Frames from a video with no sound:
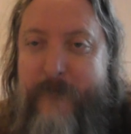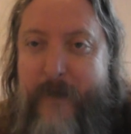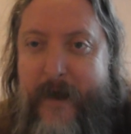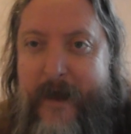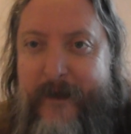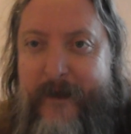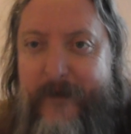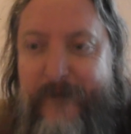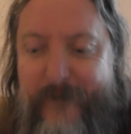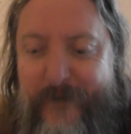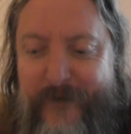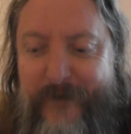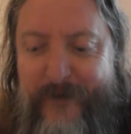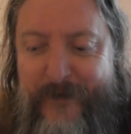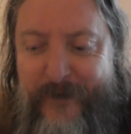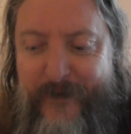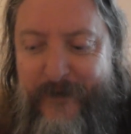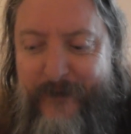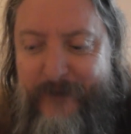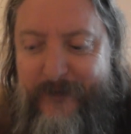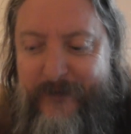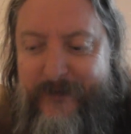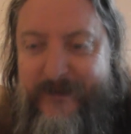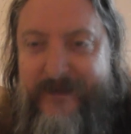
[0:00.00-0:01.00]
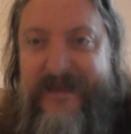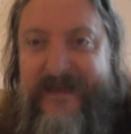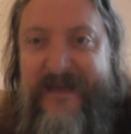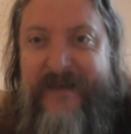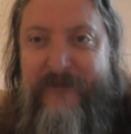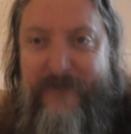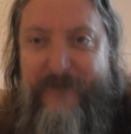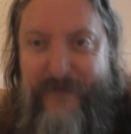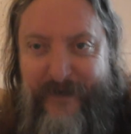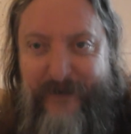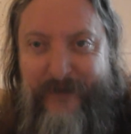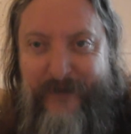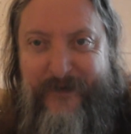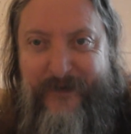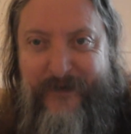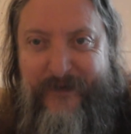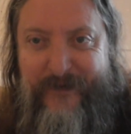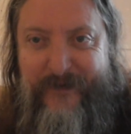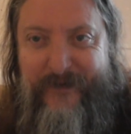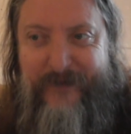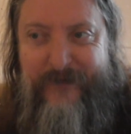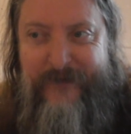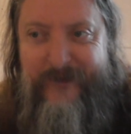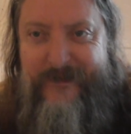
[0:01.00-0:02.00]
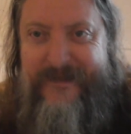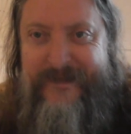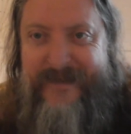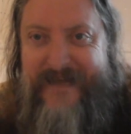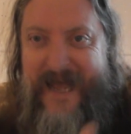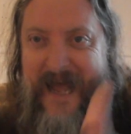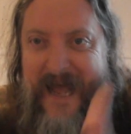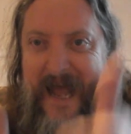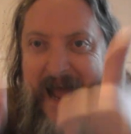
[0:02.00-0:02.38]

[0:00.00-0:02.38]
may all your news be good news.